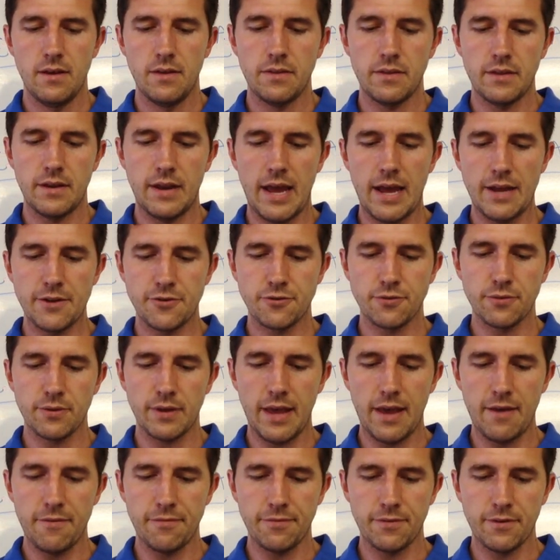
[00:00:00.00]
The
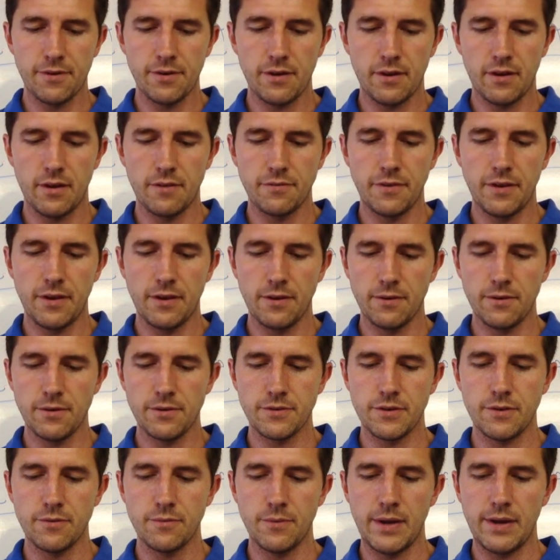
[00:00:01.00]
natural effort of
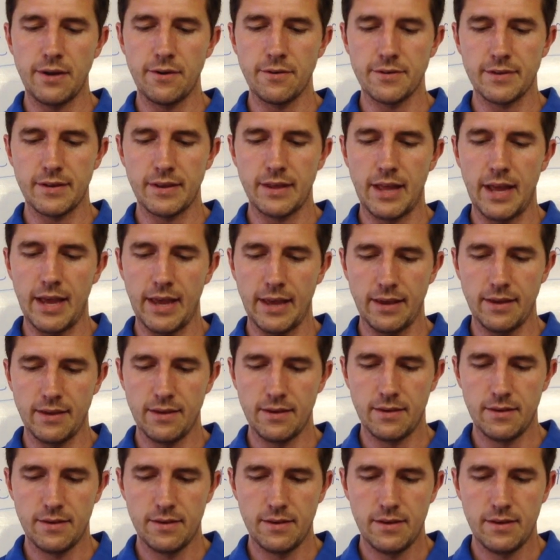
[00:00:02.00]
hearers and readers alike